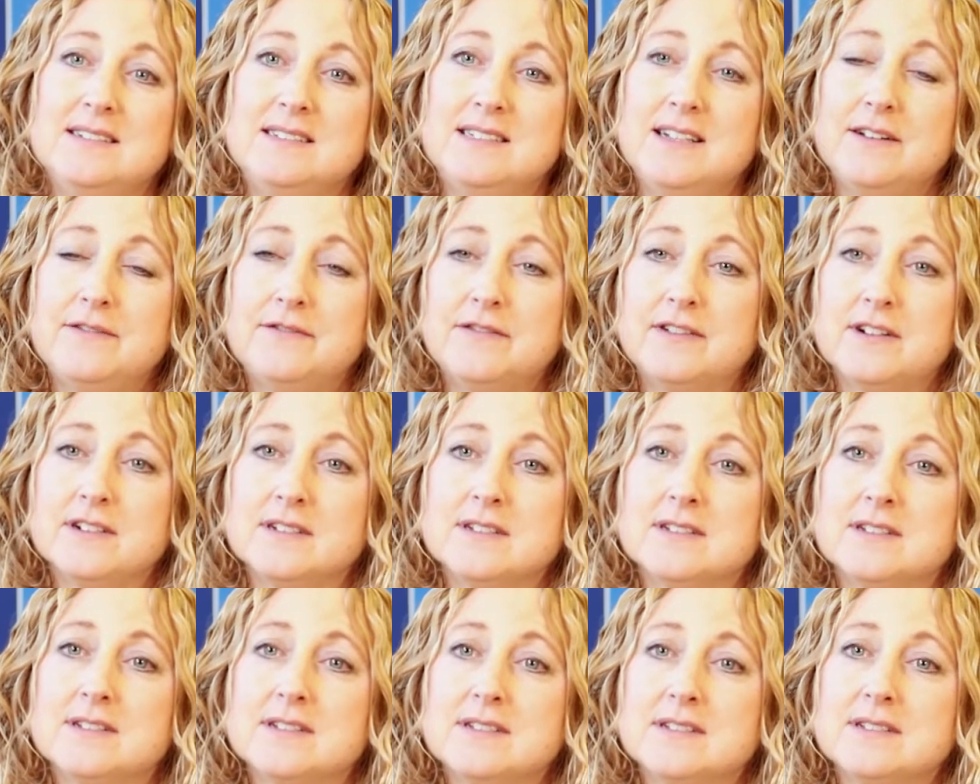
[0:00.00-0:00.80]

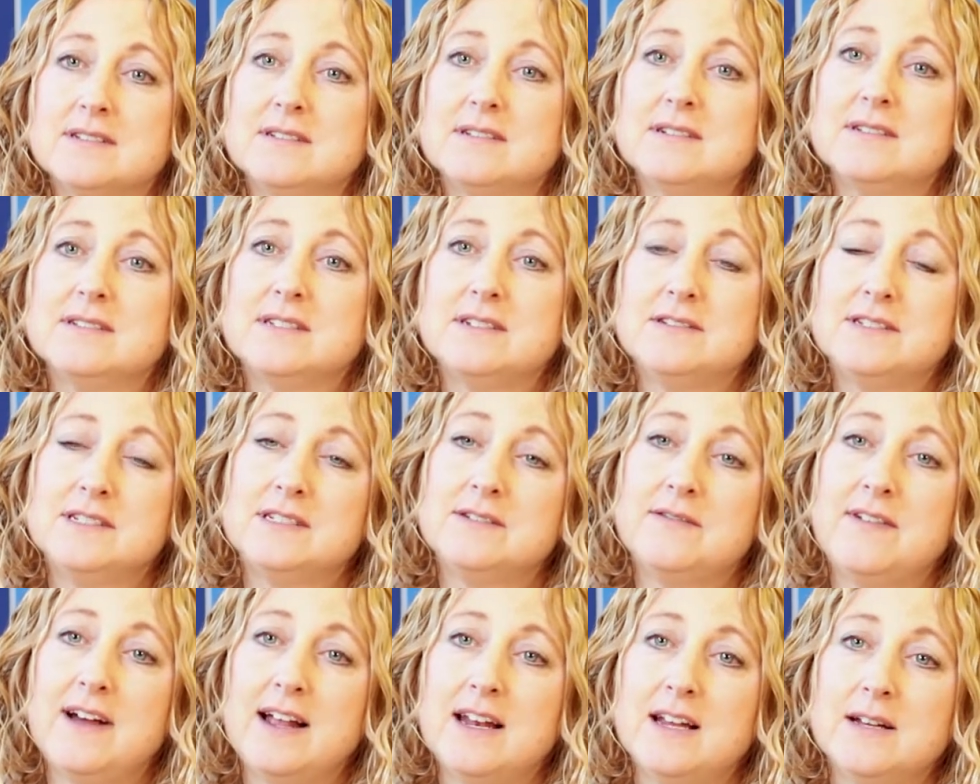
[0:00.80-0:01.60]
difference and to
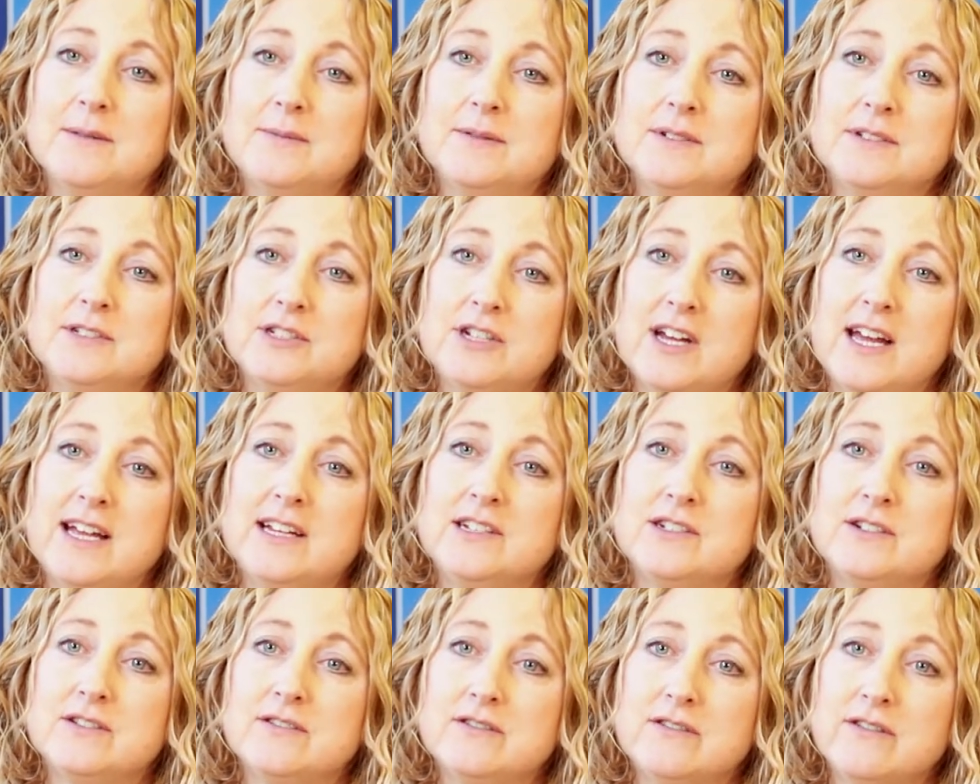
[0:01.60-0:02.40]
develop and
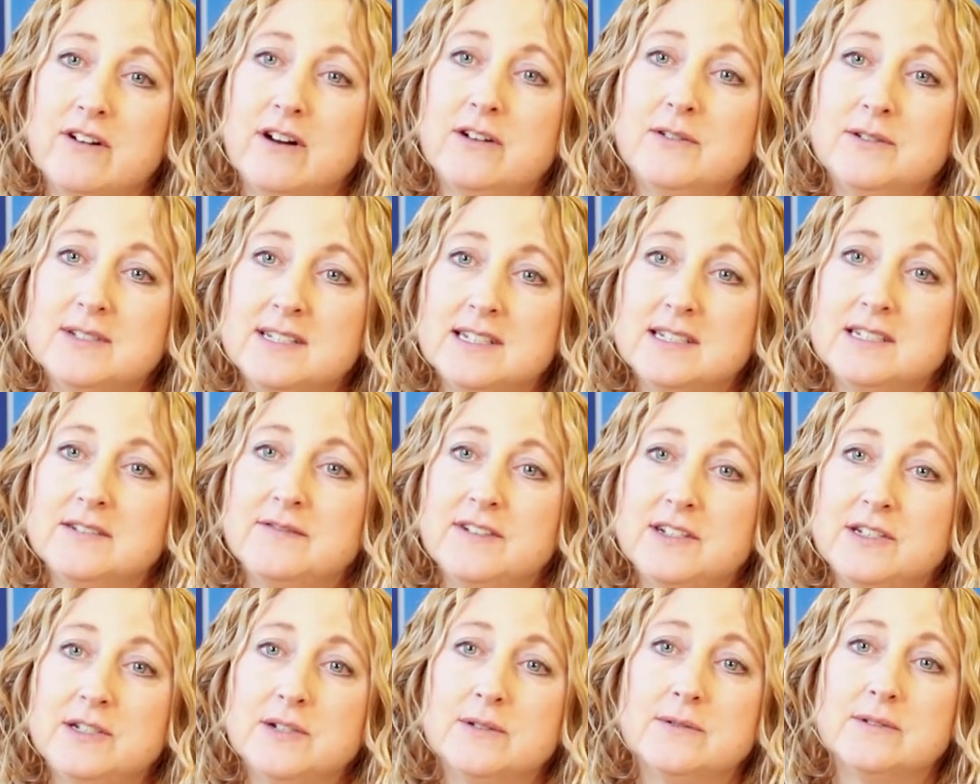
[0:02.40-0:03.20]
change and grow as
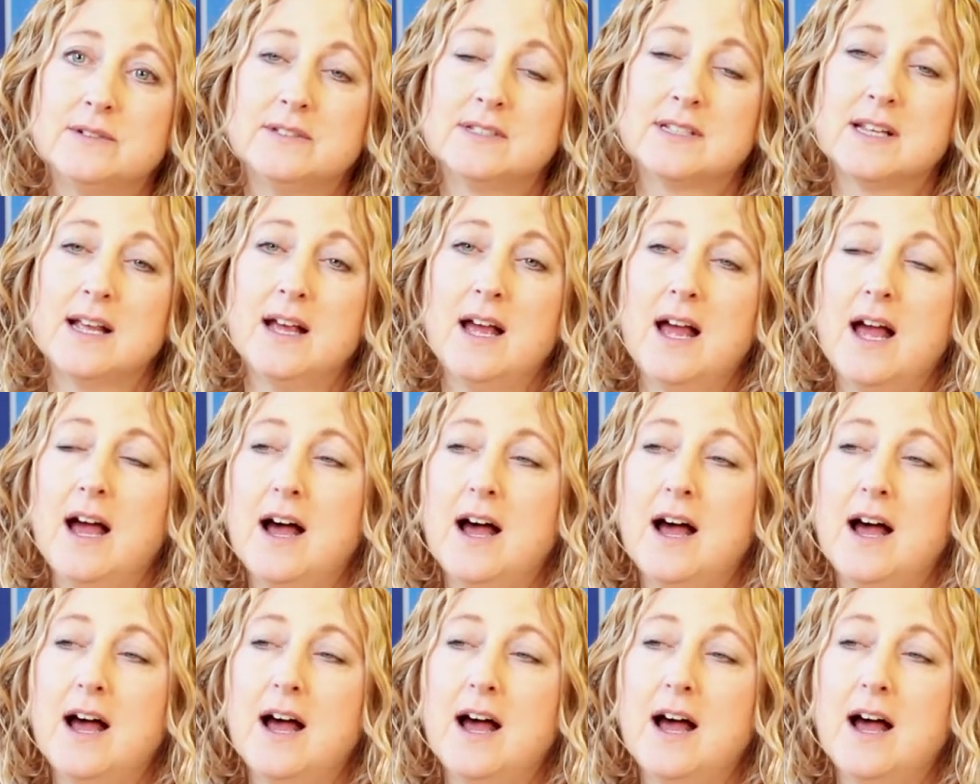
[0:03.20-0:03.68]
individuals.